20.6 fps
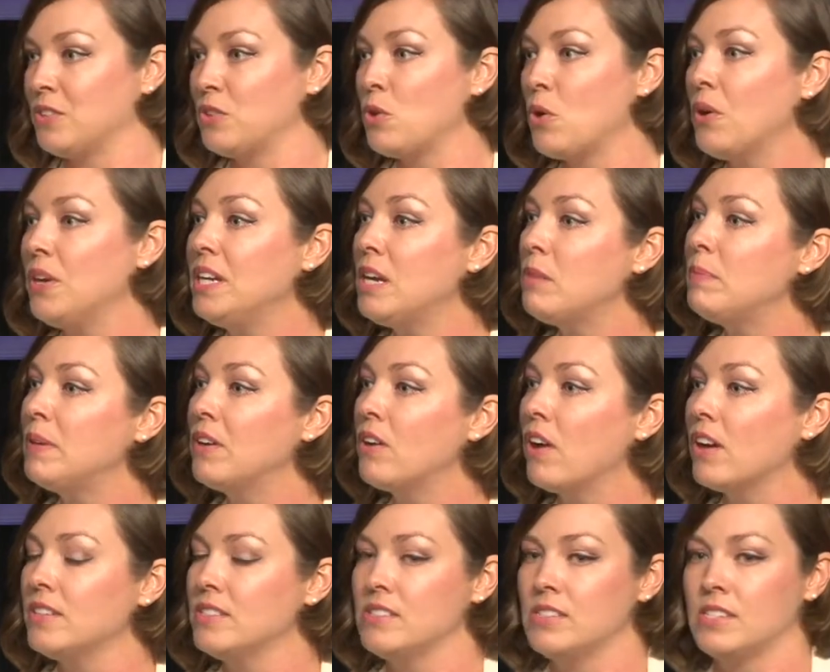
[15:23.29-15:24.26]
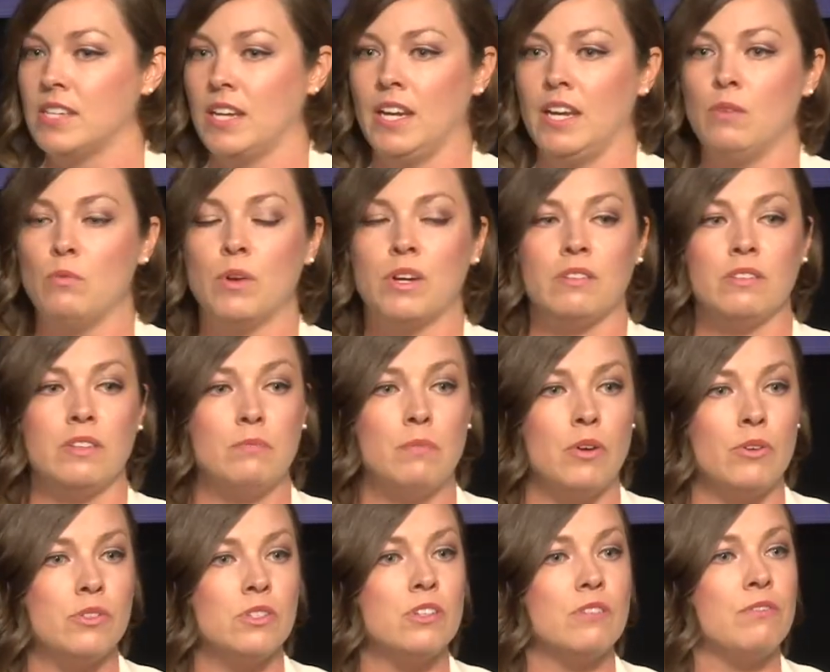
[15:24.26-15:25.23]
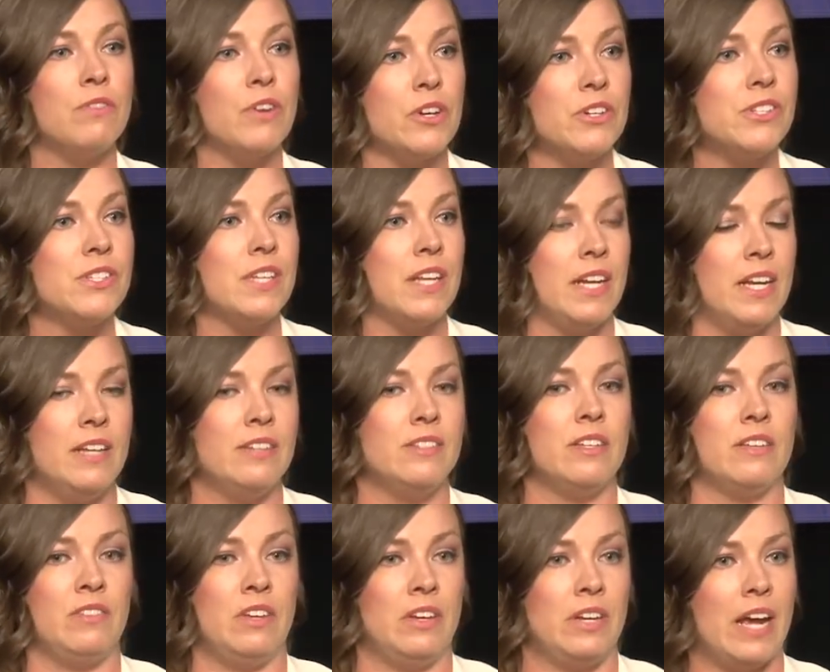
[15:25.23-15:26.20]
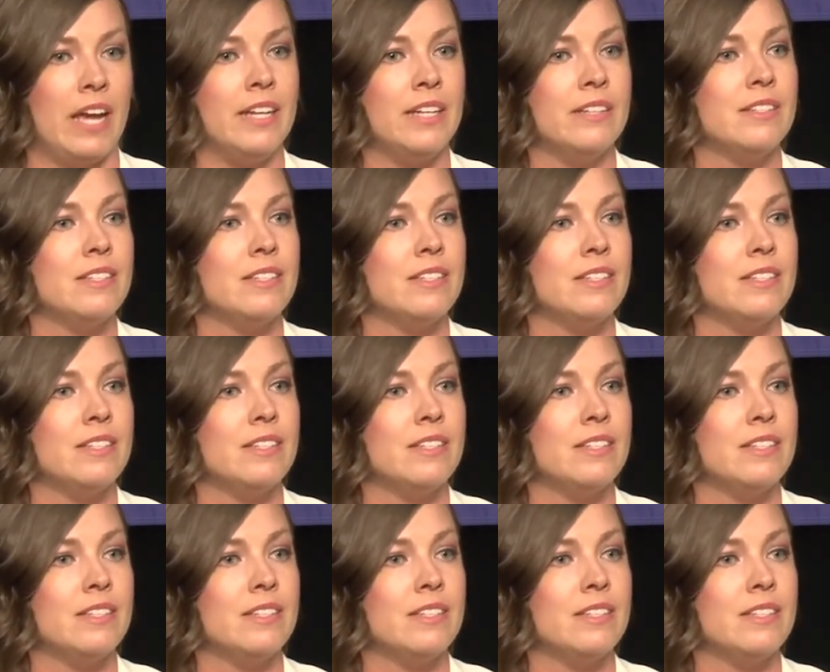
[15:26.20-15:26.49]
Growing up in Garden City, one of the most diverse cities in the United